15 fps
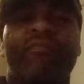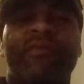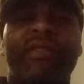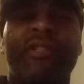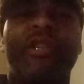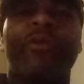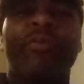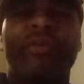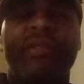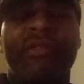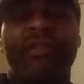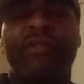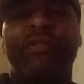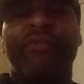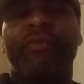to deal with the
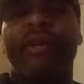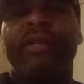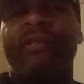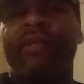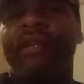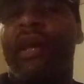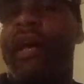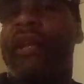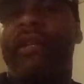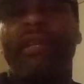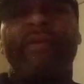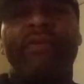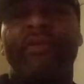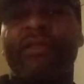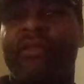situation, not
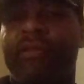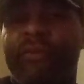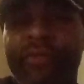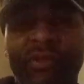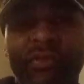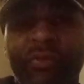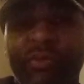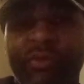even just the physical